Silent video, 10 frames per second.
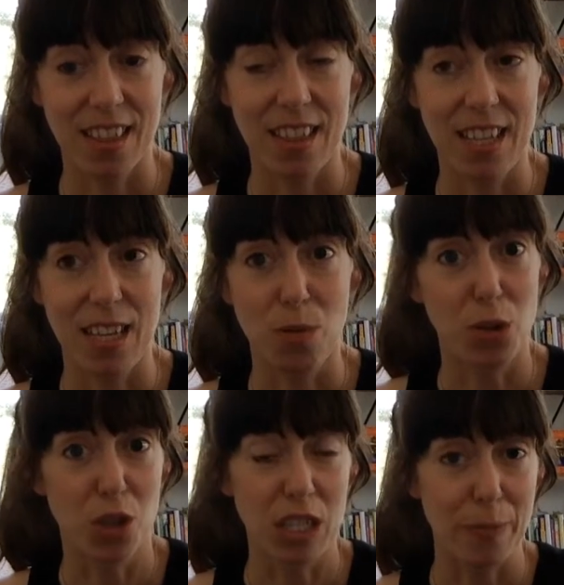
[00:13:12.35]
the
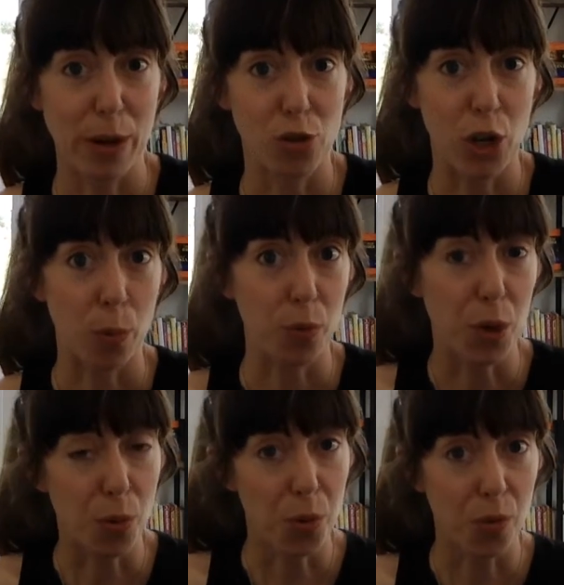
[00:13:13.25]
Witches of Mountain Shadow
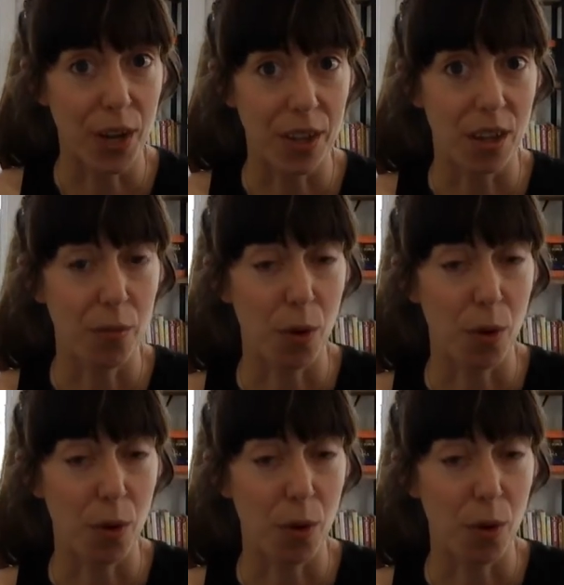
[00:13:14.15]
prequel novella